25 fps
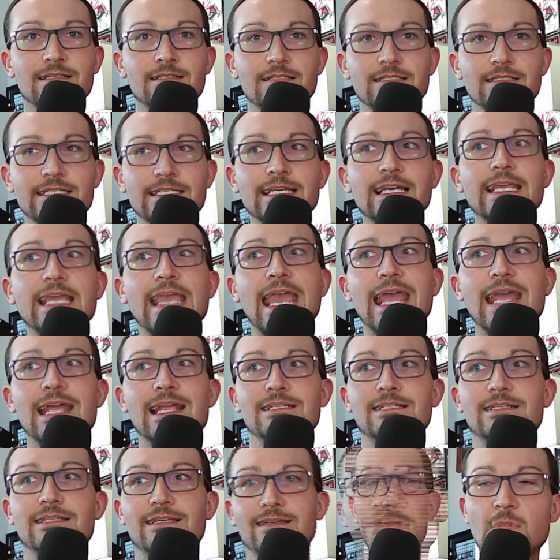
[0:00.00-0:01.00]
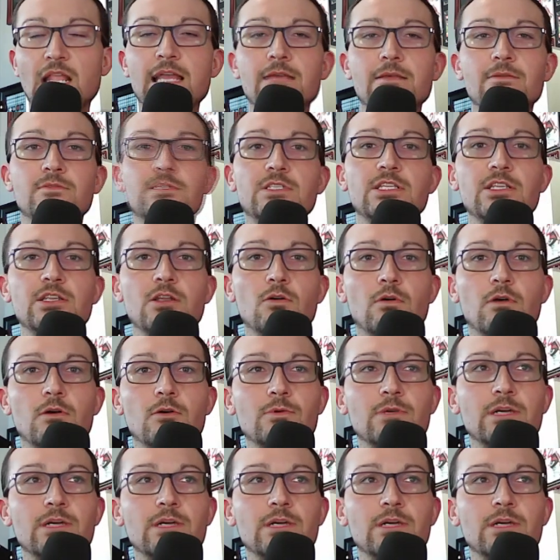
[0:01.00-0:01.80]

You can't. And you know what?